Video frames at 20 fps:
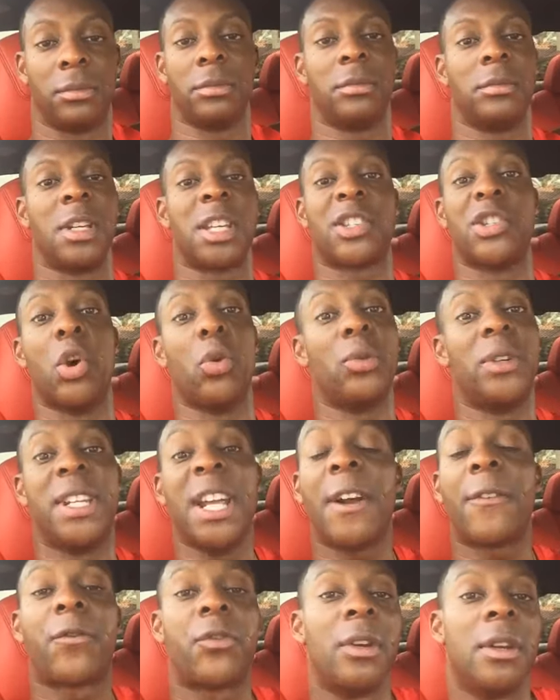It's no
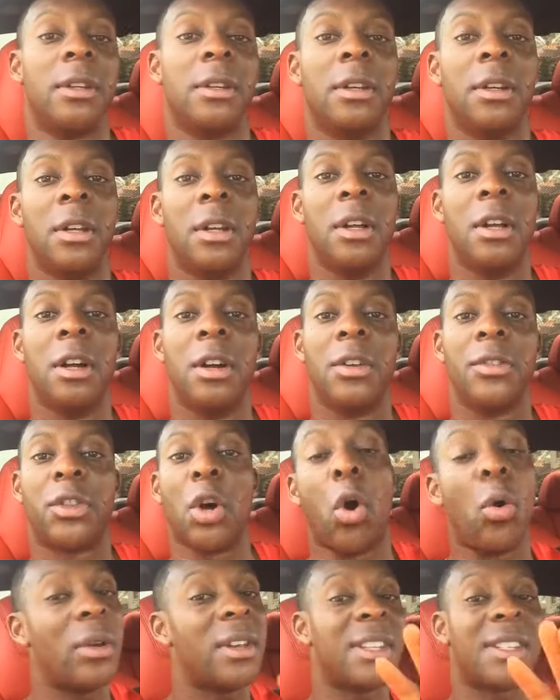different.
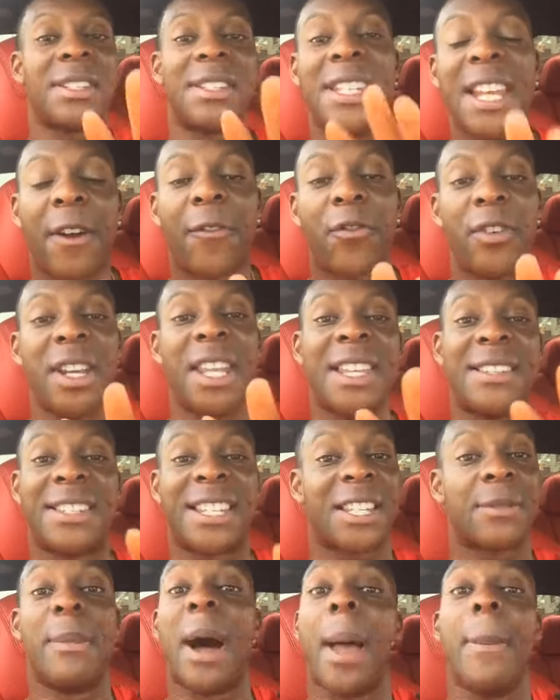Don't is different. It's just
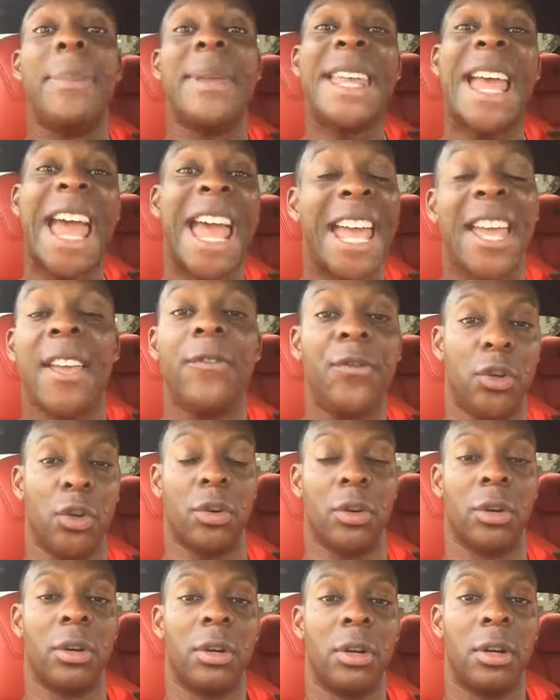my behavior.
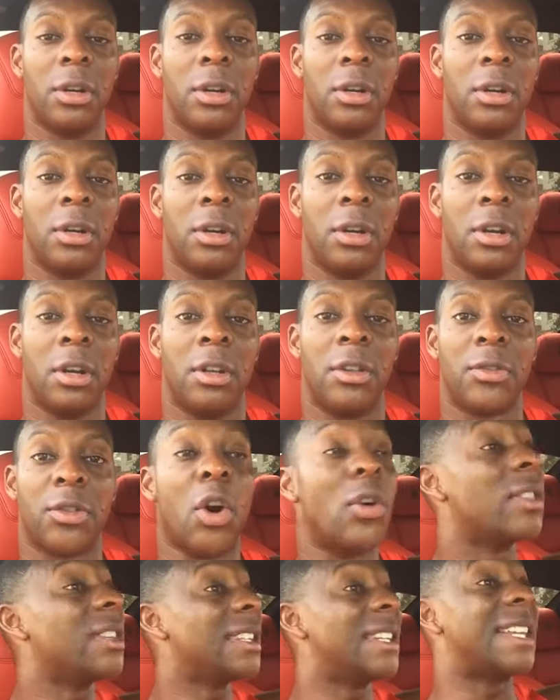
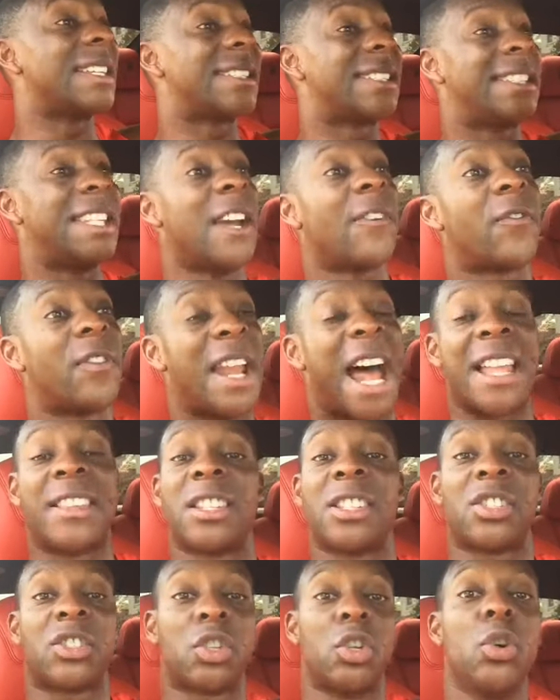Don't mean that's different. I
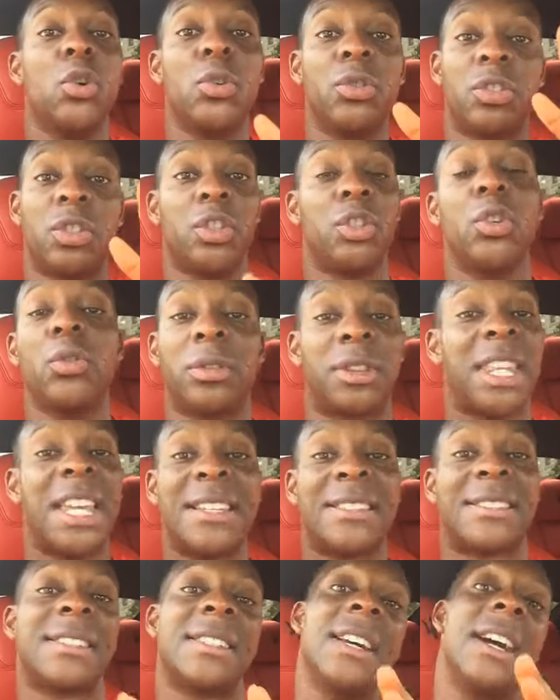just choose to do things
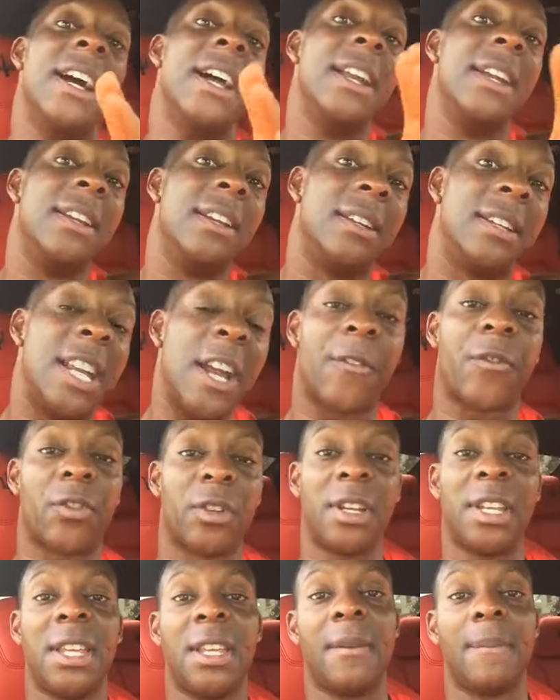
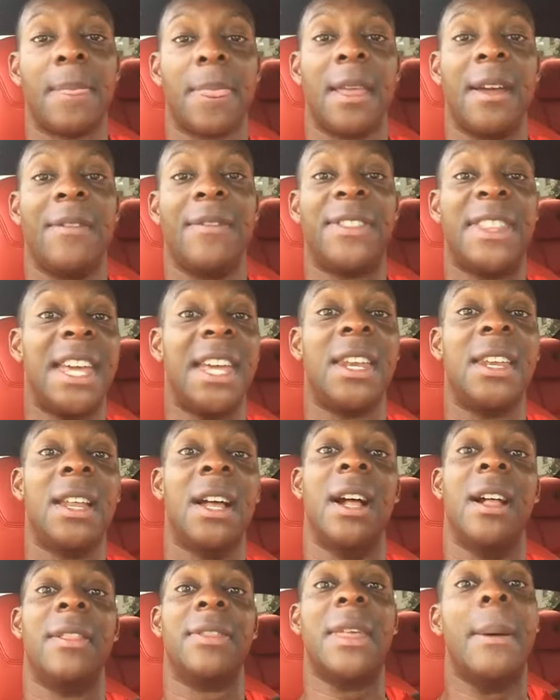differently than
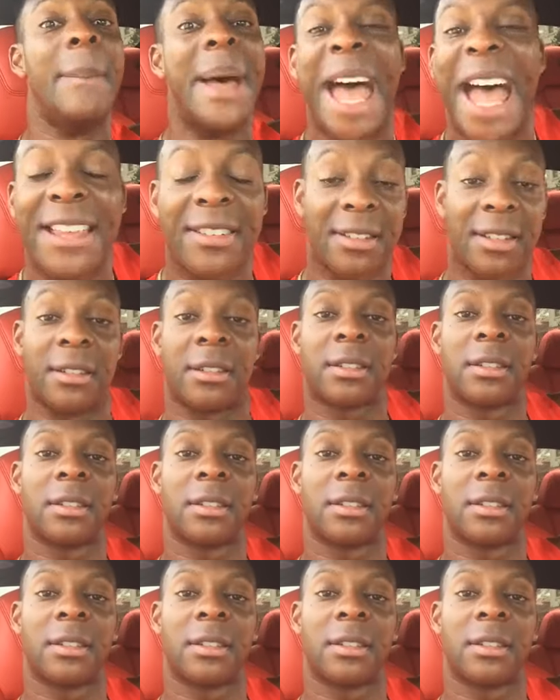the masses.